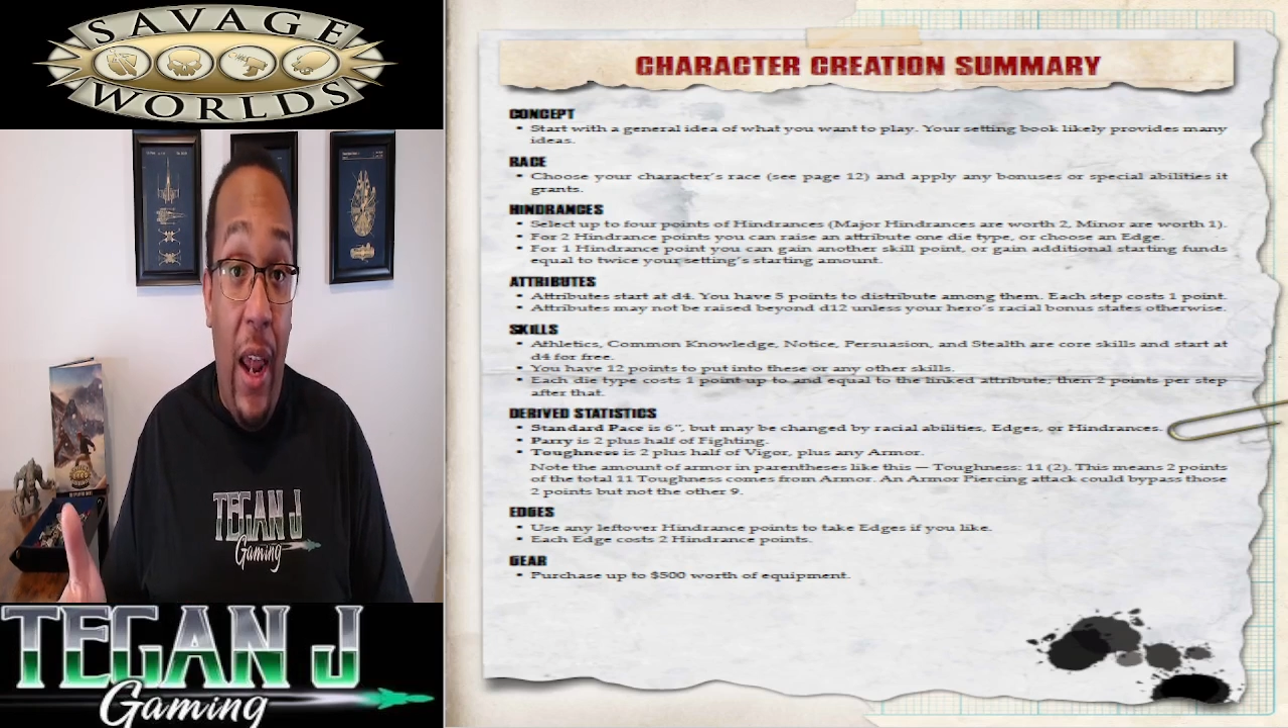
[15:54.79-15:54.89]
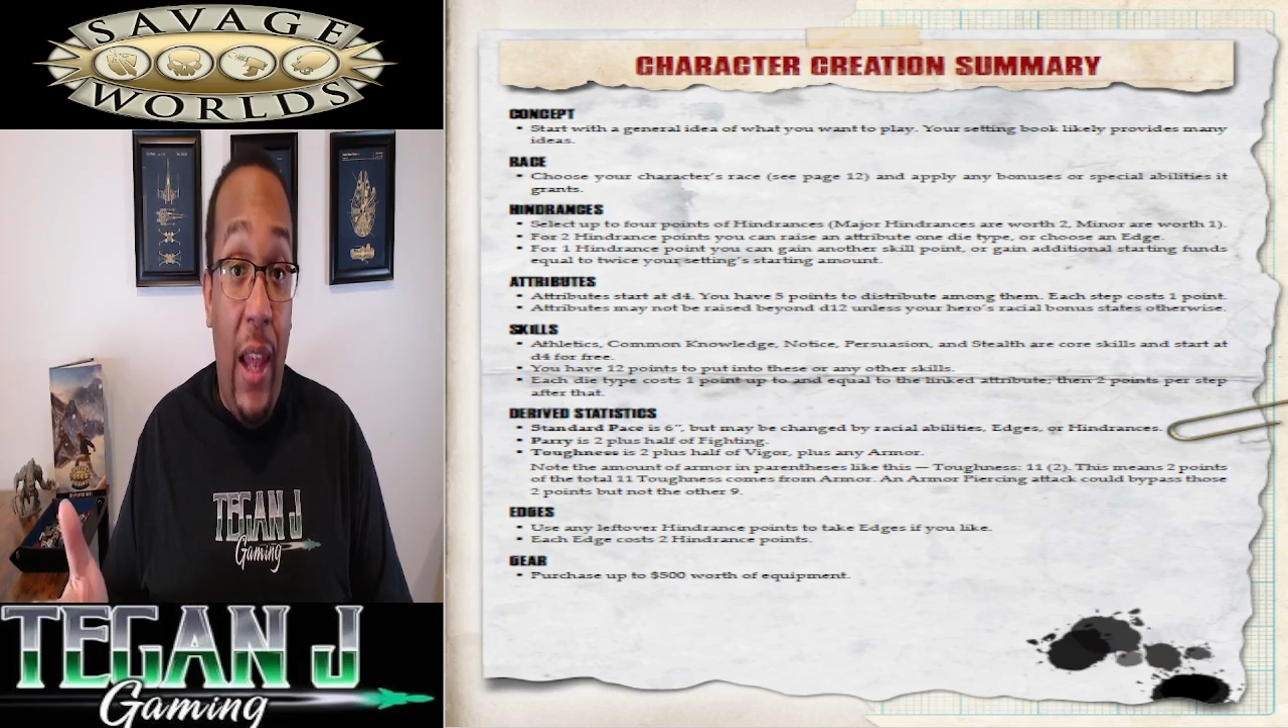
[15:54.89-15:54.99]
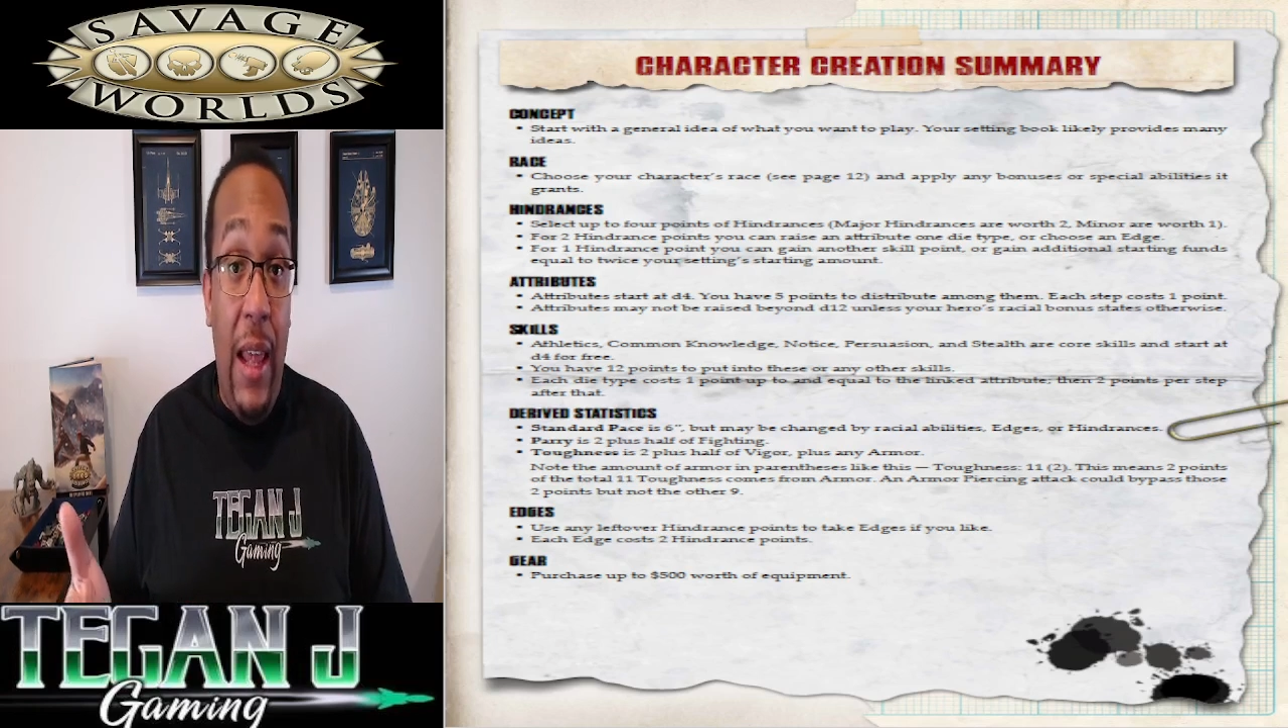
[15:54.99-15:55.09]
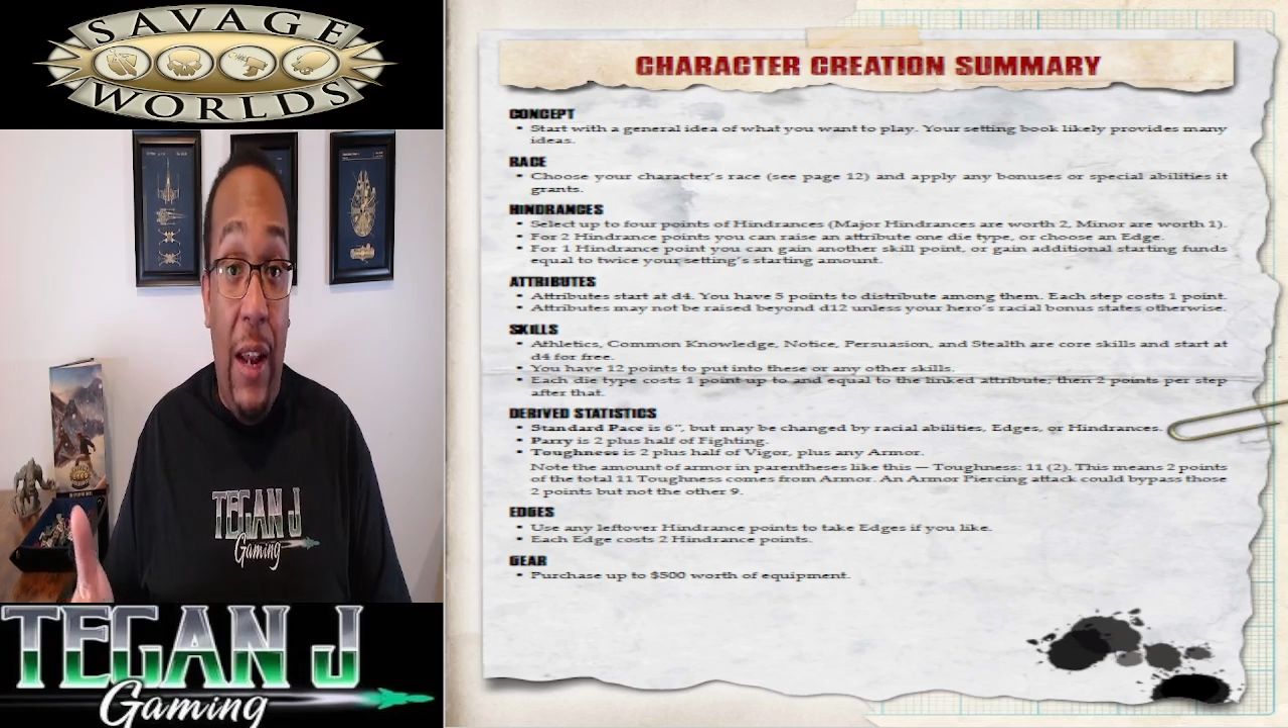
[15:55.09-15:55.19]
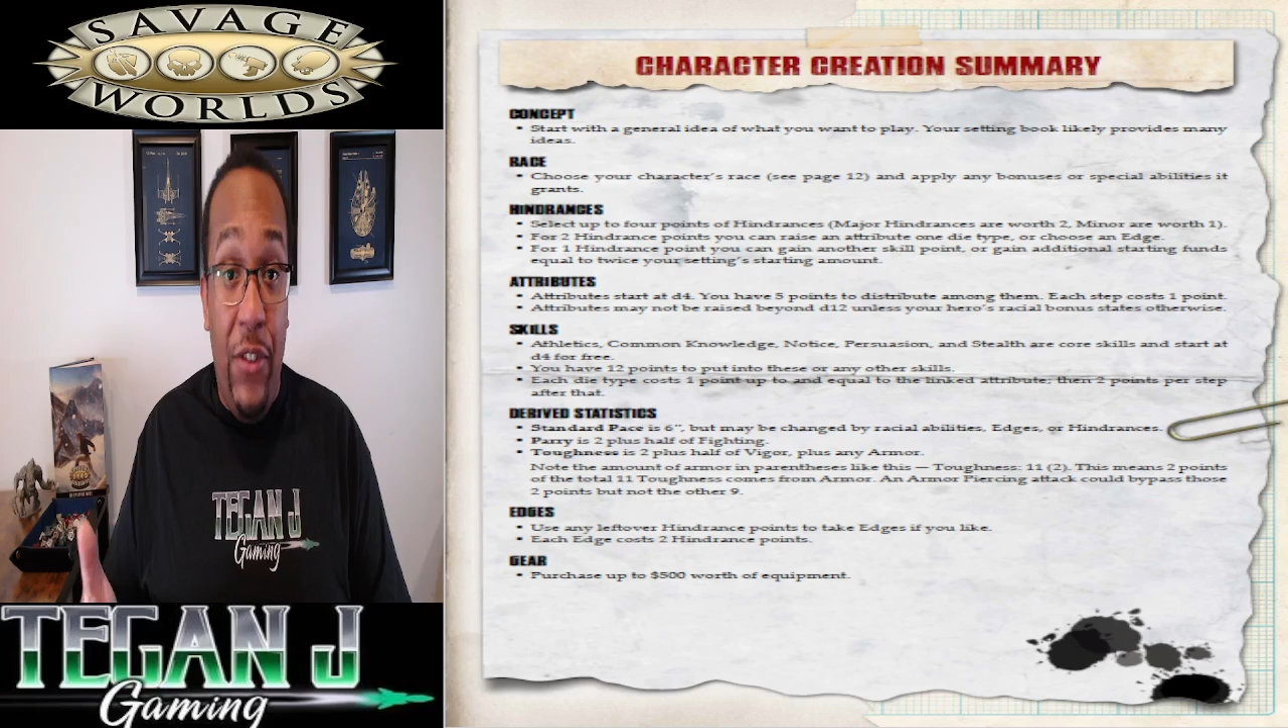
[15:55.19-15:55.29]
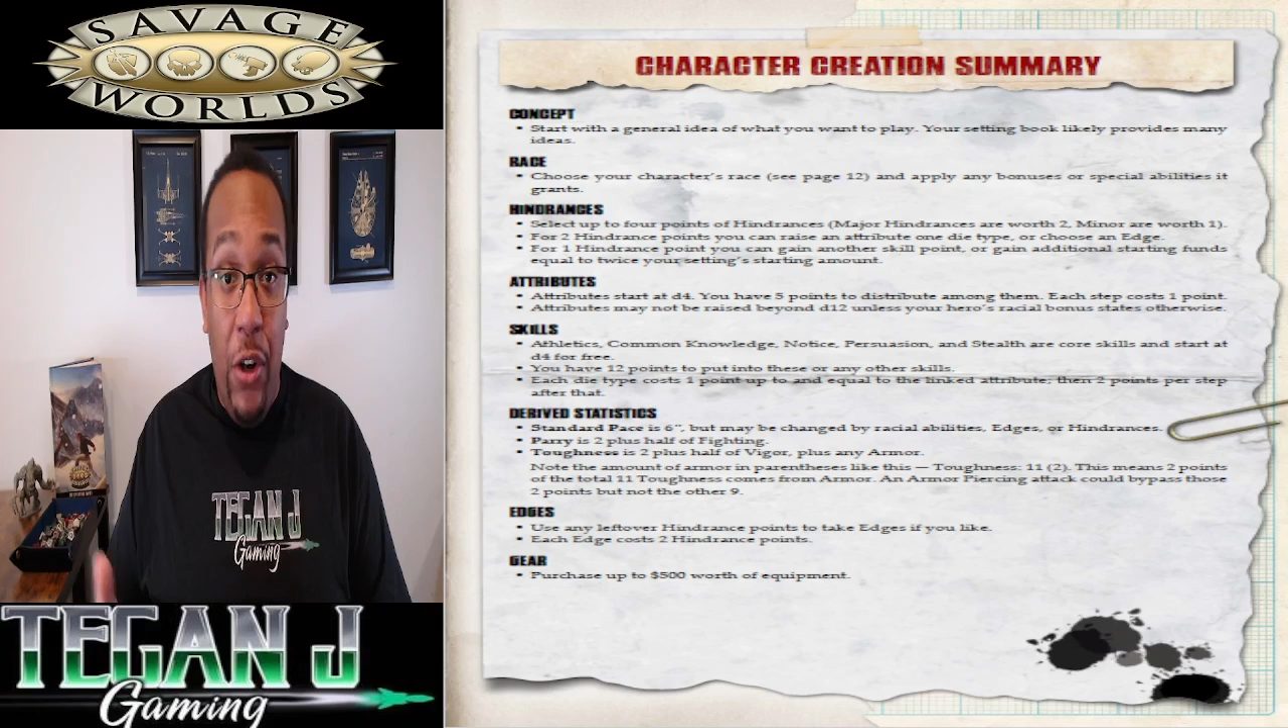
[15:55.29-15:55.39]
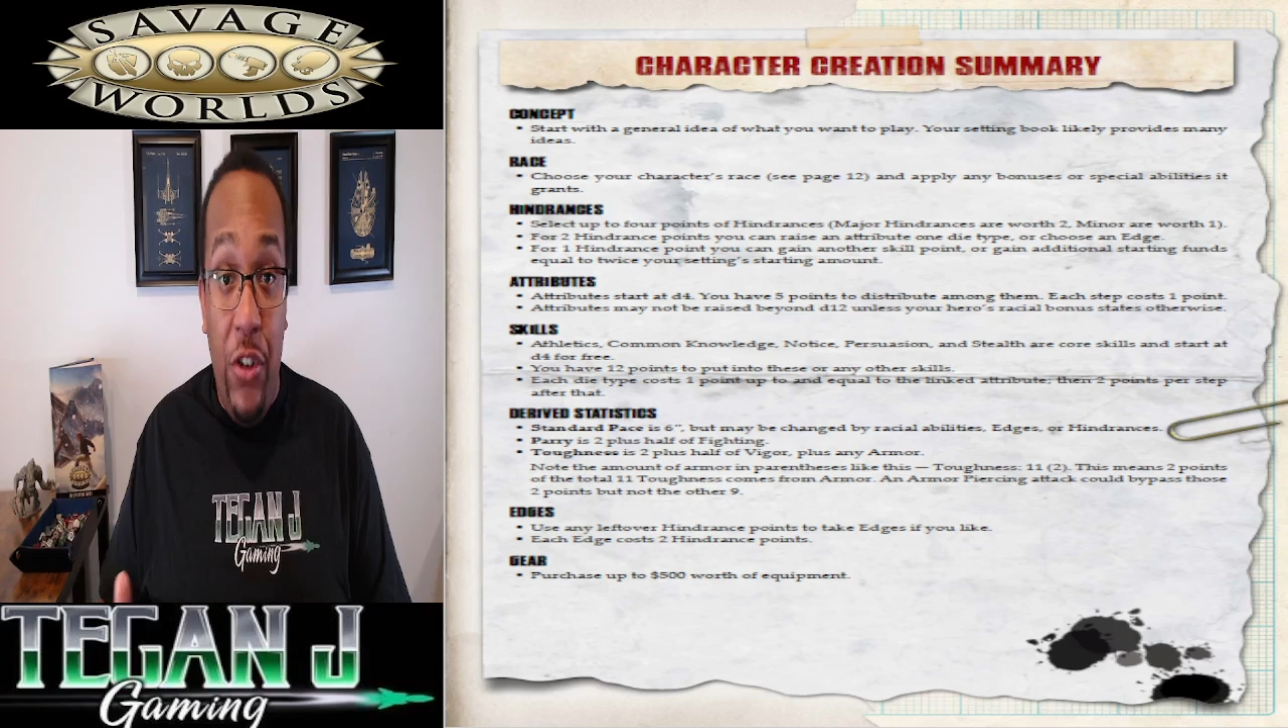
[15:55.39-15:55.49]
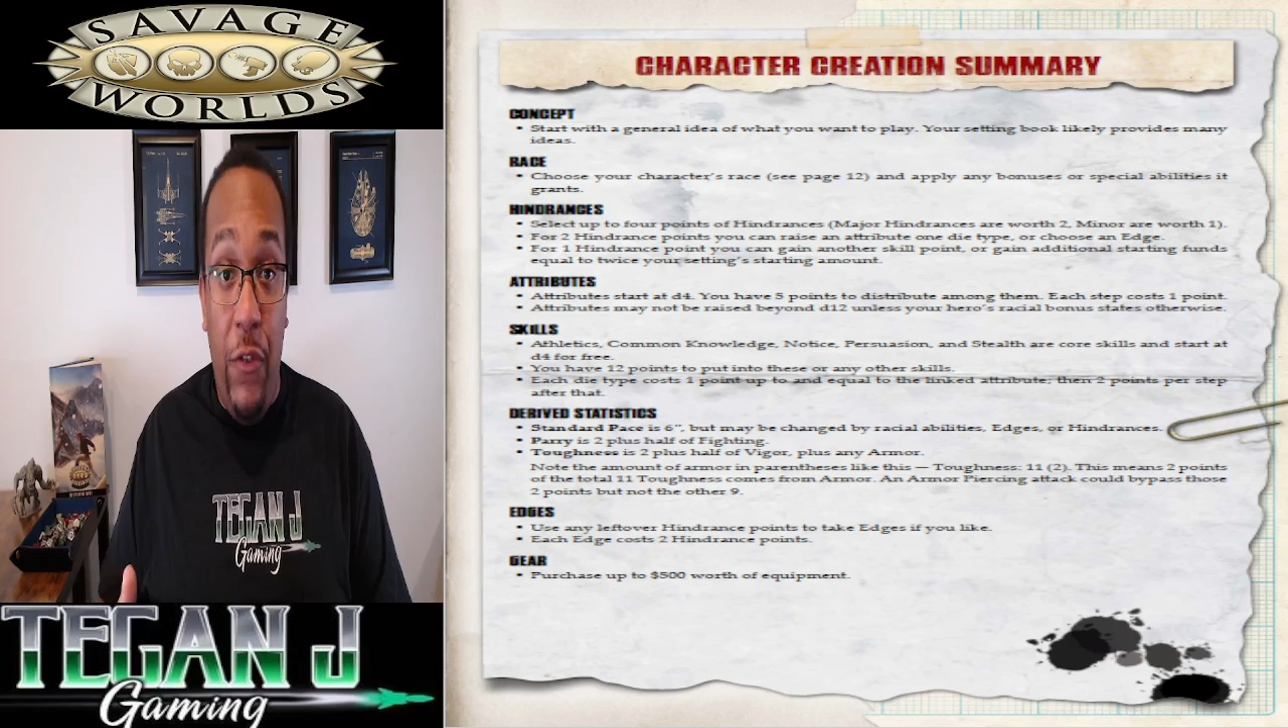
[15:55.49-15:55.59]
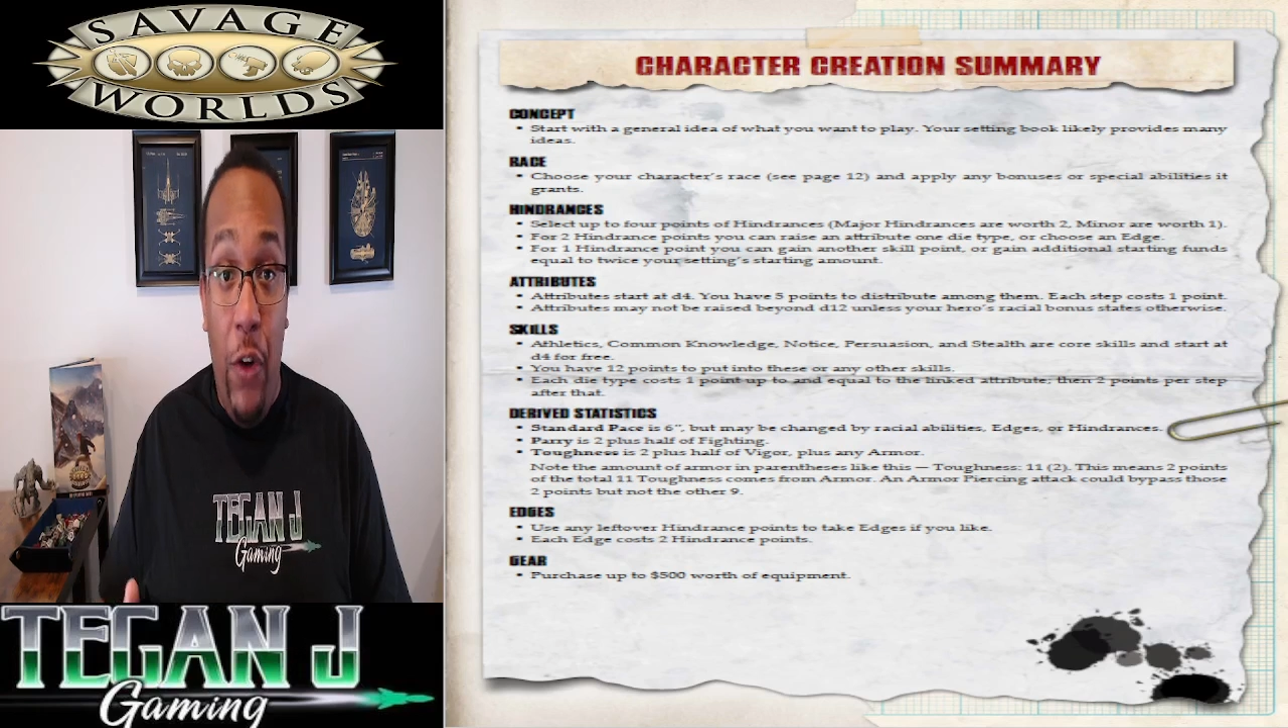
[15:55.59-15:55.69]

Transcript: a lot of Sargent